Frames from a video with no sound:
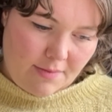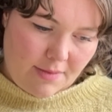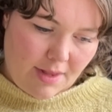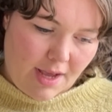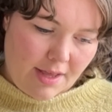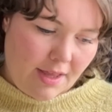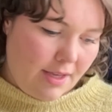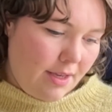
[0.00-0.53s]

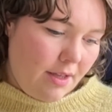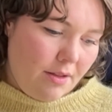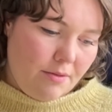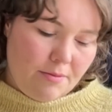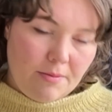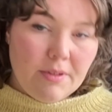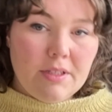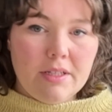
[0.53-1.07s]
I think I'll
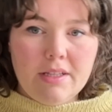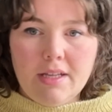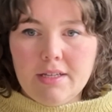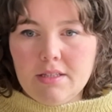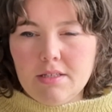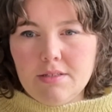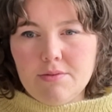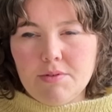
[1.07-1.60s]
really
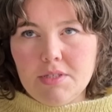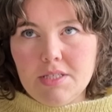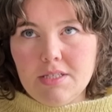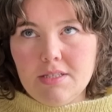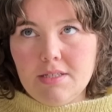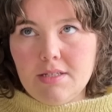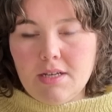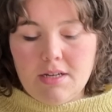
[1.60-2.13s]
like this once
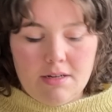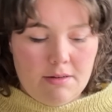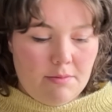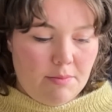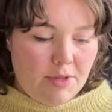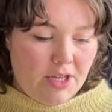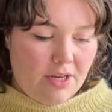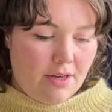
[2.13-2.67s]
it's done,
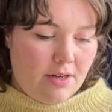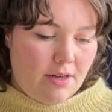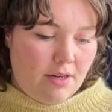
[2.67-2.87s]
but